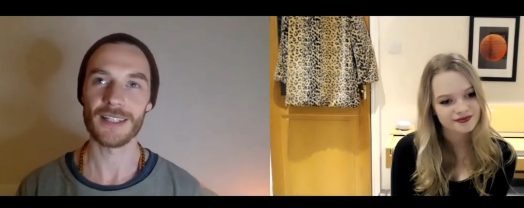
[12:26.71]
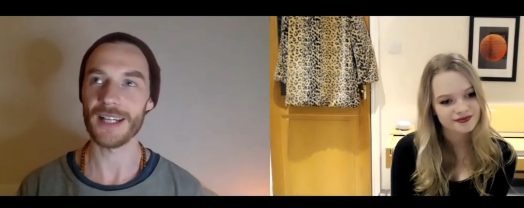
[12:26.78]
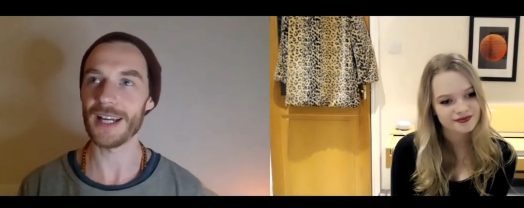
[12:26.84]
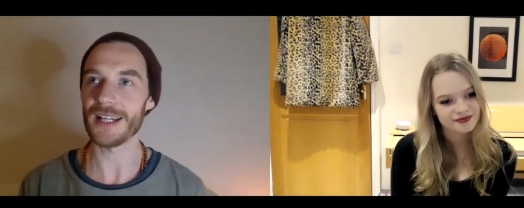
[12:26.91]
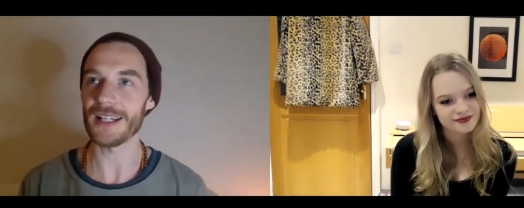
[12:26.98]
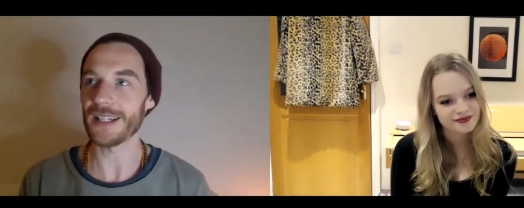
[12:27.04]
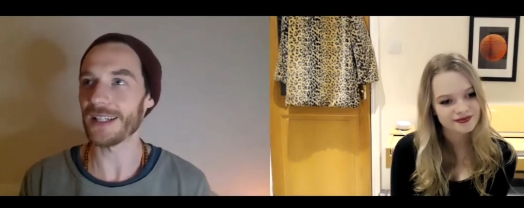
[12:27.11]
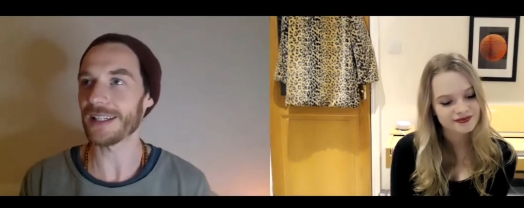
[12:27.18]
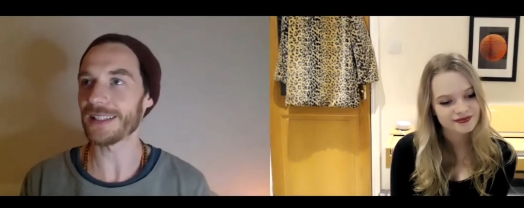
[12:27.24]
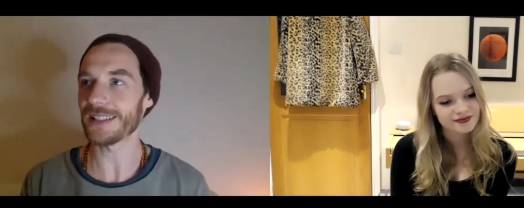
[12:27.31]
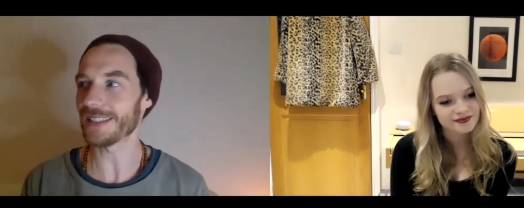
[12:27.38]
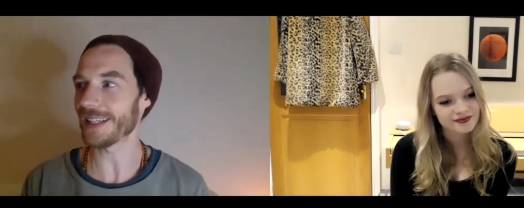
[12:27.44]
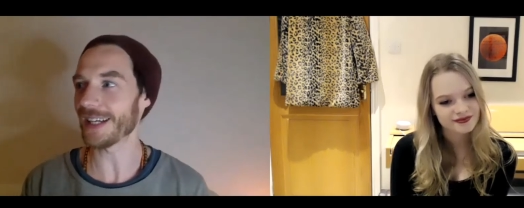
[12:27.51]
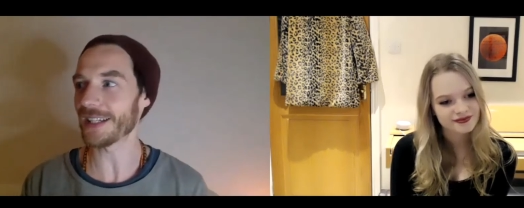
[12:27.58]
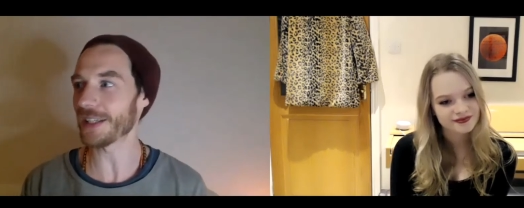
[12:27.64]
Speaker 1: I,
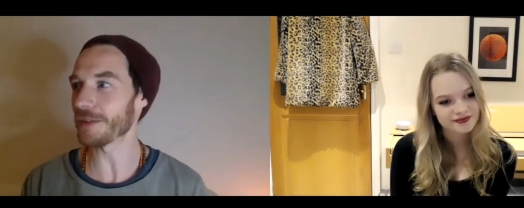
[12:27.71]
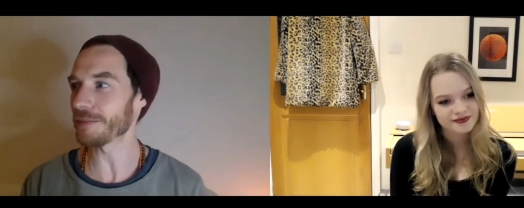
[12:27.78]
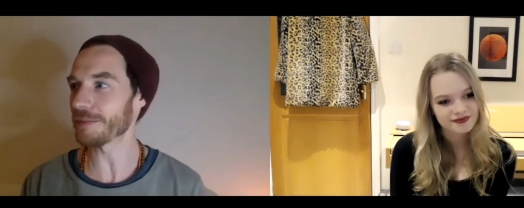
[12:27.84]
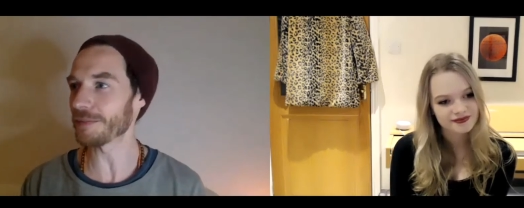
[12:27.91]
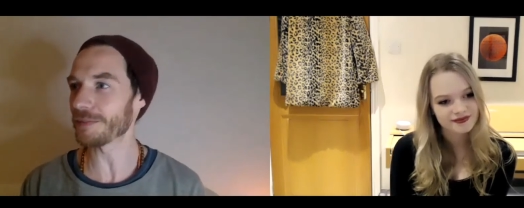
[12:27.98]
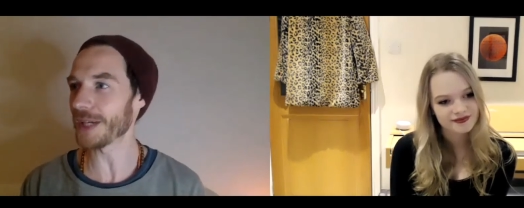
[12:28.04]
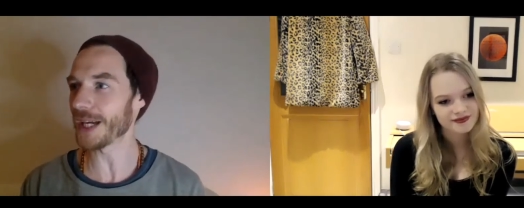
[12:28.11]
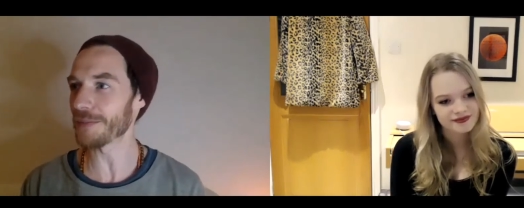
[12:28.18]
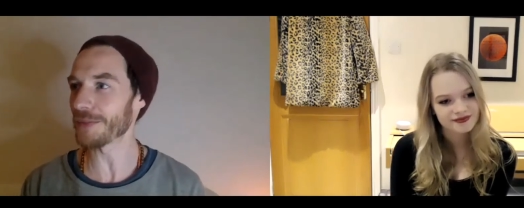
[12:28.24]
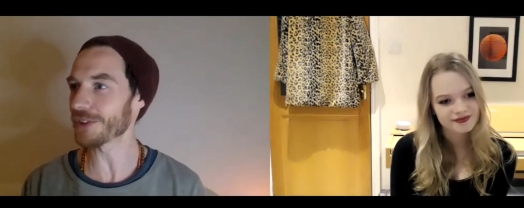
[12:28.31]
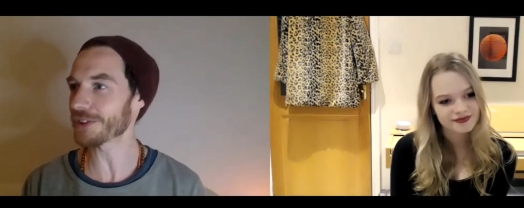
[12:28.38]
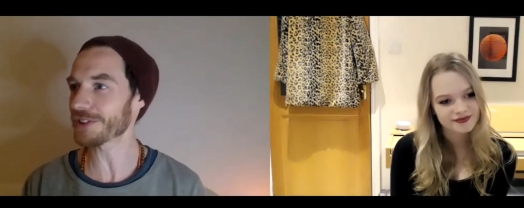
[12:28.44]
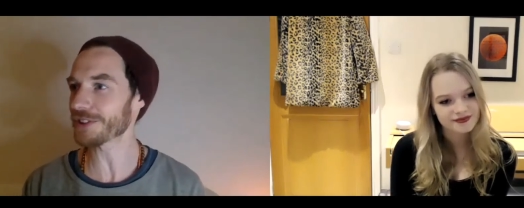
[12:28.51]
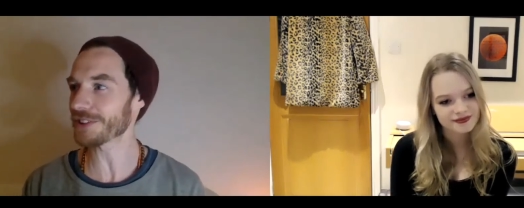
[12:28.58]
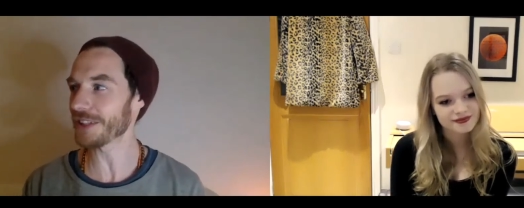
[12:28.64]
I don't buy
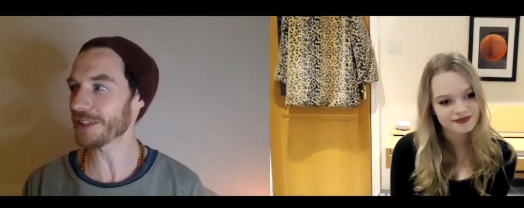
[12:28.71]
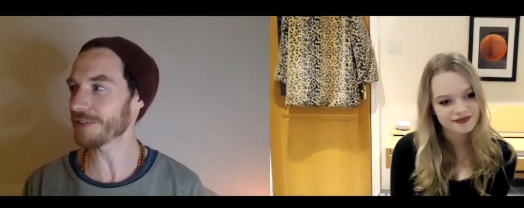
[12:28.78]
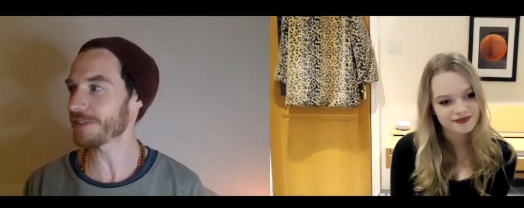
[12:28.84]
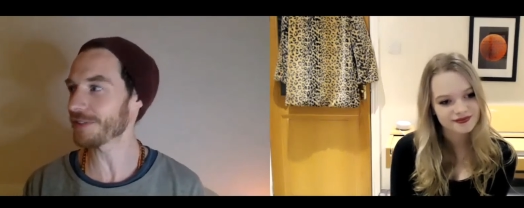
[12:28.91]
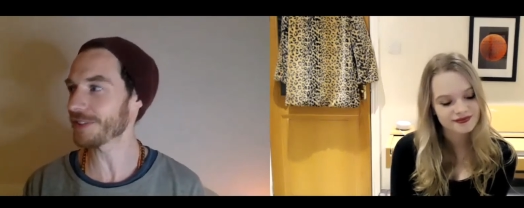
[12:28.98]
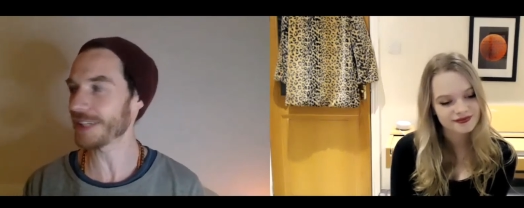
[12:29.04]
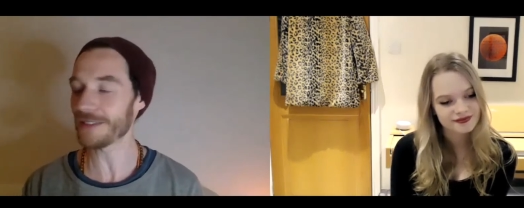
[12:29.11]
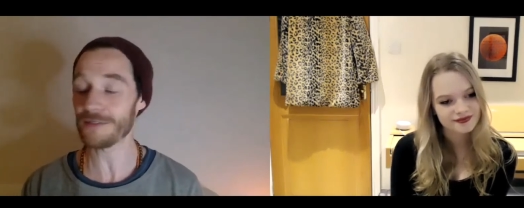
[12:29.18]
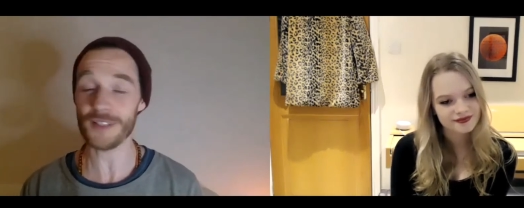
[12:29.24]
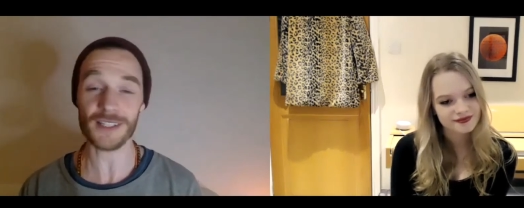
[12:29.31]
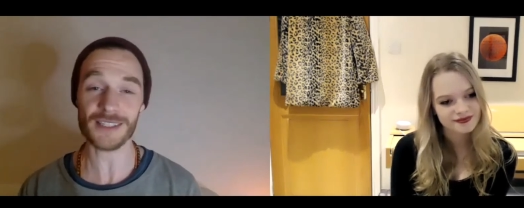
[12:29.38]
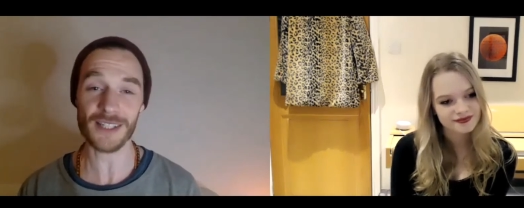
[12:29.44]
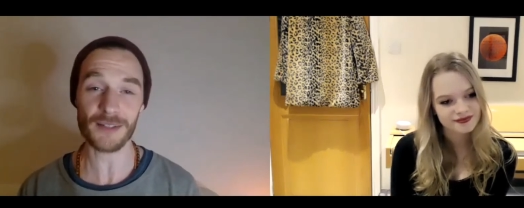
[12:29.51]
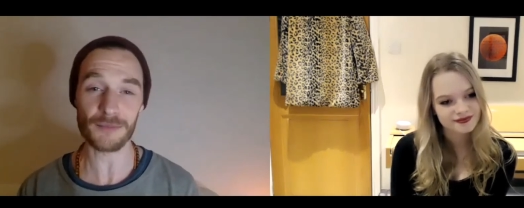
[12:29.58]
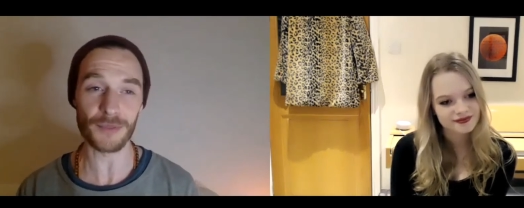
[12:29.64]
much stuff. In
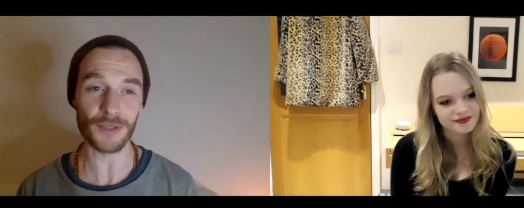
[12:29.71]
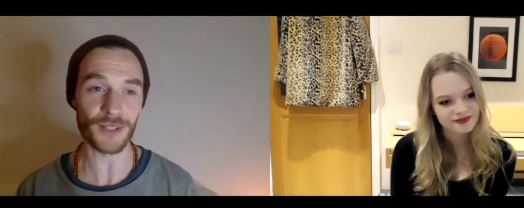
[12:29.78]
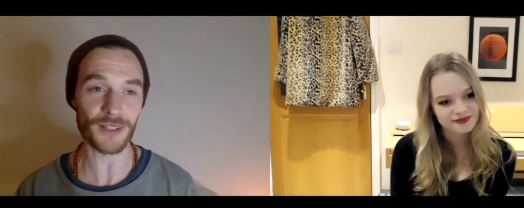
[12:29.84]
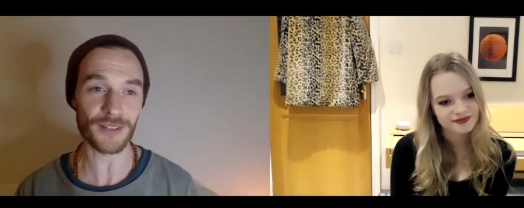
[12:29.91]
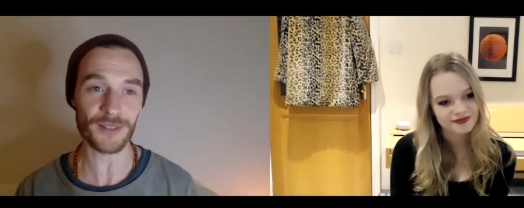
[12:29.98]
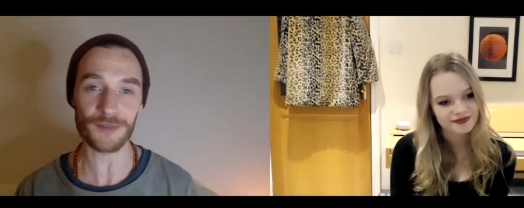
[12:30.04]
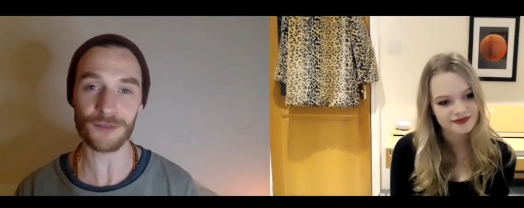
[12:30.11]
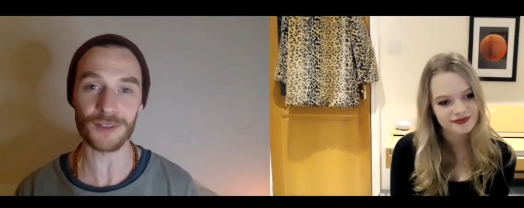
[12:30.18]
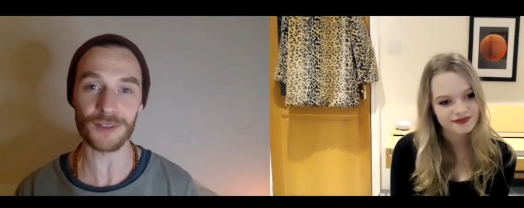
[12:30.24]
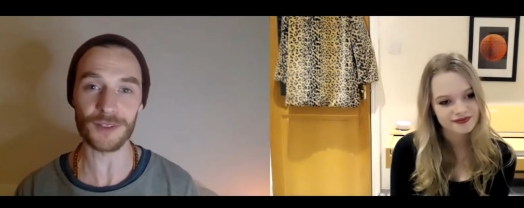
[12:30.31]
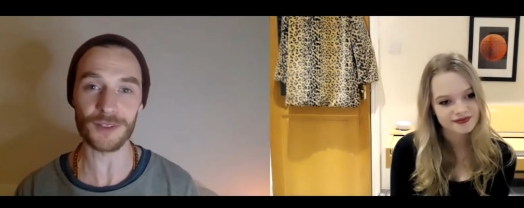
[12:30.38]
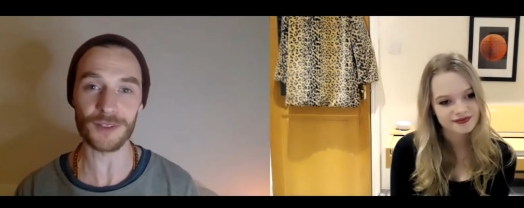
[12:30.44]
fact, I haven't bought anything for a long